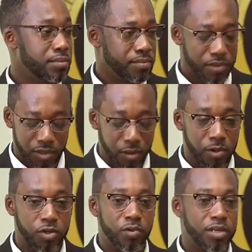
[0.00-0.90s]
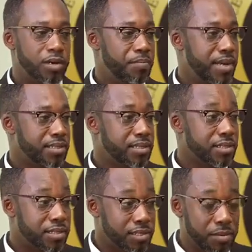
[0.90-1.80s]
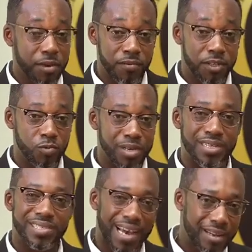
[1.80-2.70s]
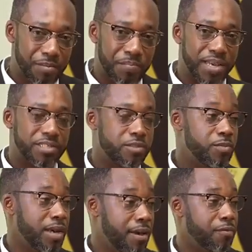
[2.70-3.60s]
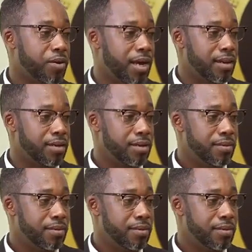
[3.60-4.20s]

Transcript: they were doing their best. And some of these workers are the best we have on island.